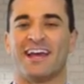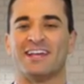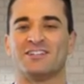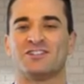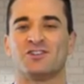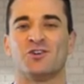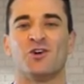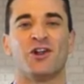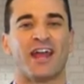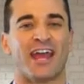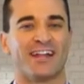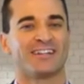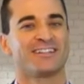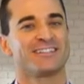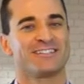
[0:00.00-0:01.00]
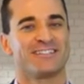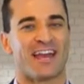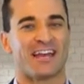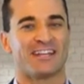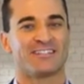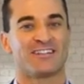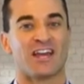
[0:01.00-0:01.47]
As Sean Ellis
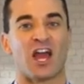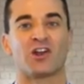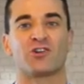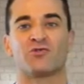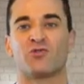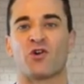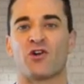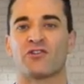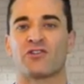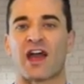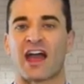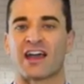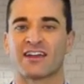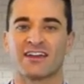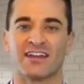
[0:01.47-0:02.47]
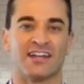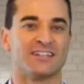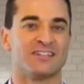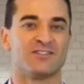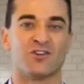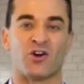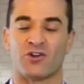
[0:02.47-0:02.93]
says, a growth hacker
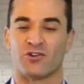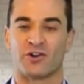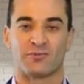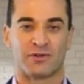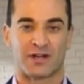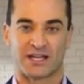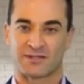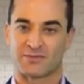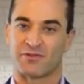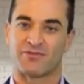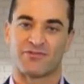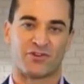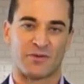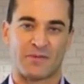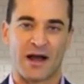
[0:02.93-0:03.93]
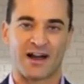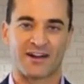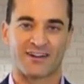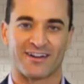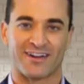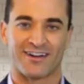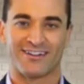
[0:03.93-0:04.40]
is not a replacement for a
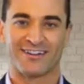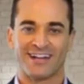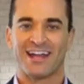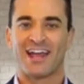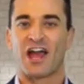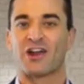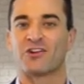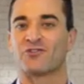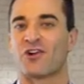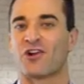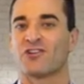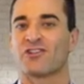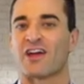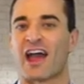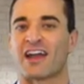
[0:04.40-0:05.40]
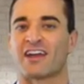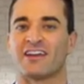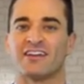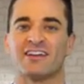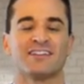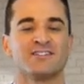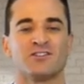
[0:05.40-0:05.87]
marketer. A growth
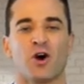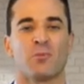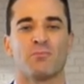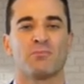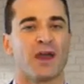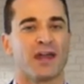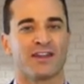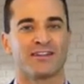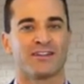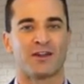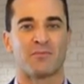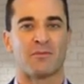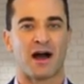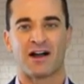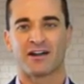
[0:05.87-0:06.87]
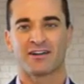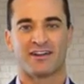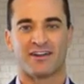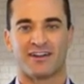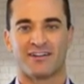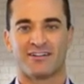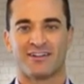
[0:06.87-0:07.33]
hacker is not better than a
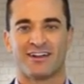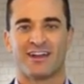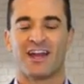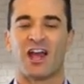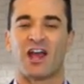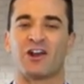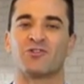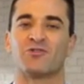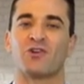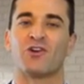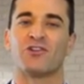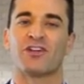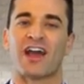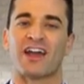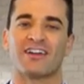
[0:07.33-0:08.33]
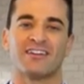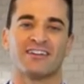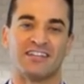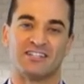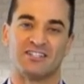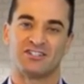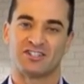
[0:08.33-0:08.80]
marketer. A growth hacker
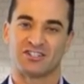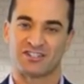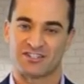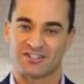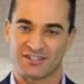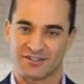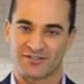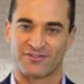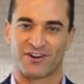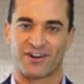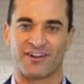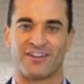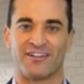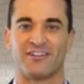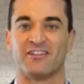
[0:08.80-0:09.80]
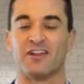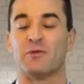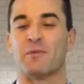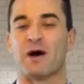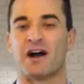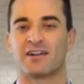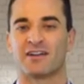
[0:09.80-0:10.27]
is just different than a
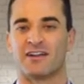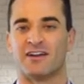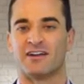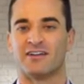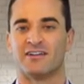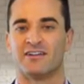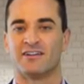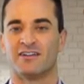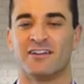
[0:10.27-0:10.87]
marketer.